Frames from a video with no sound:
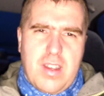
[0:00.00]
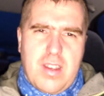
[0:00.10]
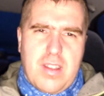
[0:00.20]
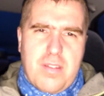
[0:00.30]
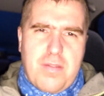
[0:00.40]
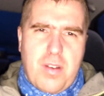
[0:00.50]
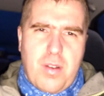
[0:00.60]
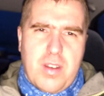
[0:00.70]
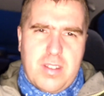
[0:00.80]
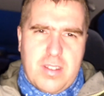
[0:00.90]
uh, the
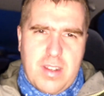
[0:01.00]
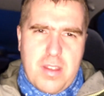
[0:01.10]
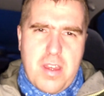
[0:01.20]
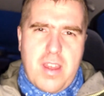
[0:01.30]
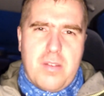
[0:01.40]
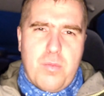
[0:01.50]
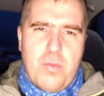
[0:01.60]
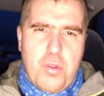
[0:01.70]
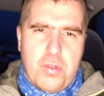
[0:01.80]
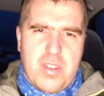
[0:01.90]
forest in that
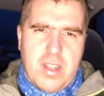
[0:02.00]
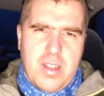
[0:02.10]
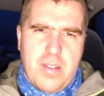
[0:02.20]
mood.